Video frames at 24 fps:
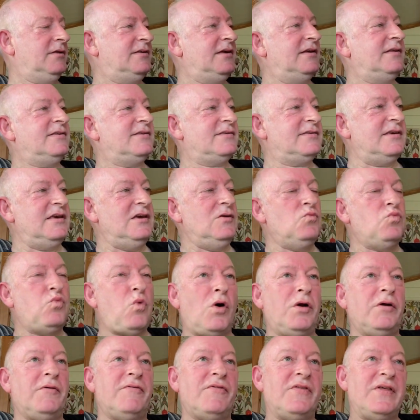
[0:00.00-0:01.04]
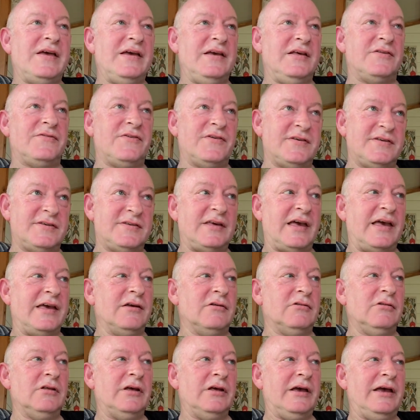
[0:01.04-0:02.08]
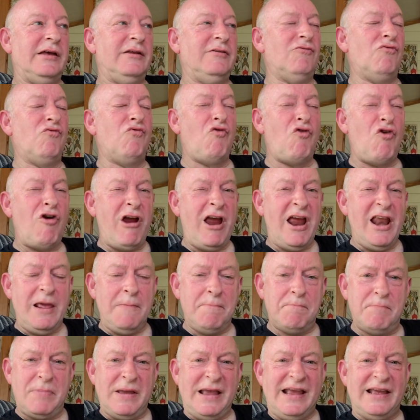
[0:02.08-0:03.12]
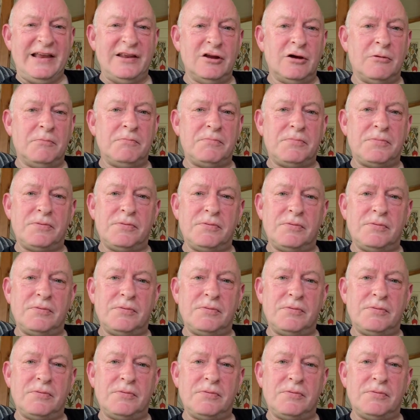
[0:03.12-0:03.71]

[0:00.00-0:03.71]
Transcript: did see one of these for sale in really beaten up